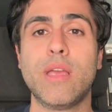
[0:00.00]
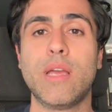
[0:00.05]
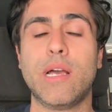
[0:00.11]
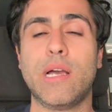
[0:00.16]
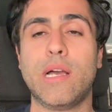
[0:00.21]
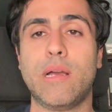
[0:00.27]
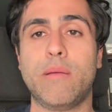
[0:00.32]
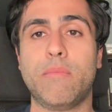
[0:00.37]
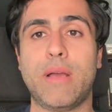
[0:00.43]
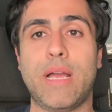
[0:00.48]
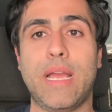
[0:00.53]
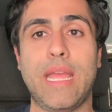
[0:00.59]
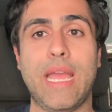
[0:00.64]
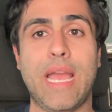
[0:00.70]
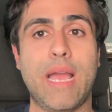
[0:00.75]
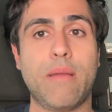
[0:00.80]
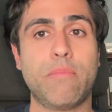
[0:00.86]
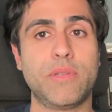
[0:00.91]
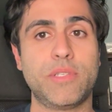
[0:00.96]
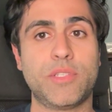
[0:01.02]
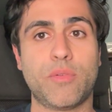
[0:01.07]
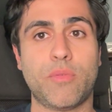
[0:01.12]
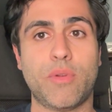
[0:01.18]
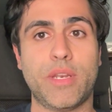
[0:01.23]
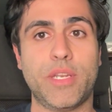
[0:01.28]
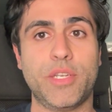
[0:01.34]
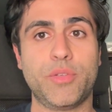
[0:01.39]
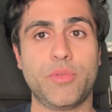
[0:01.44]
I happened to
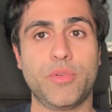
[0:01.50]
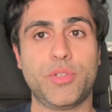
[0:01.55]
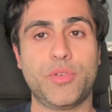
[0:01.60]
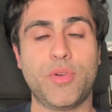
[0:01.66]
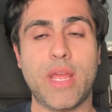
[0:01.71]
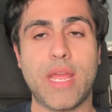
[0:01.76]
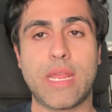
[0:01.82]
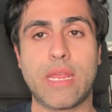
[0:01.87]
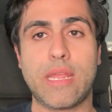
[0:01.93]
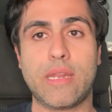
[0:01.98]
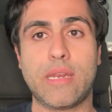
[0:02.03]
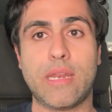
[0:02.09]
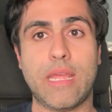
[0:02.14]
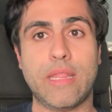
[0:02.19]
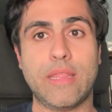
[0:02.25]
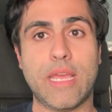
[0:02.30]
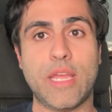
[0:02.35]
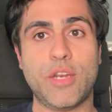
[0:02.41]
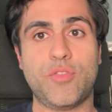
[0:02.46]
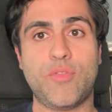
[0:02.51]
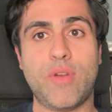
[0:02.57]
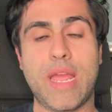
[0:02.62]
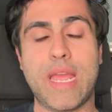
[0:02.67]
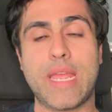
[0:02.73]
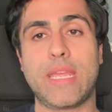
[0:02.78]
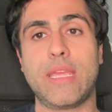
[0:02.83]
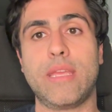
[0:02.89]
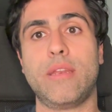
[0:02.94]
run into a dragon, and that
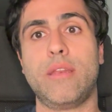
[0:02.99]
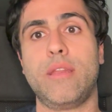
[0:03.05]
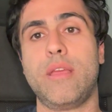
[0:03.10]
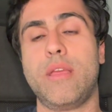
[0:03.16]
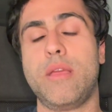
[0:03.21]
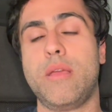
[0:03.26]
dragon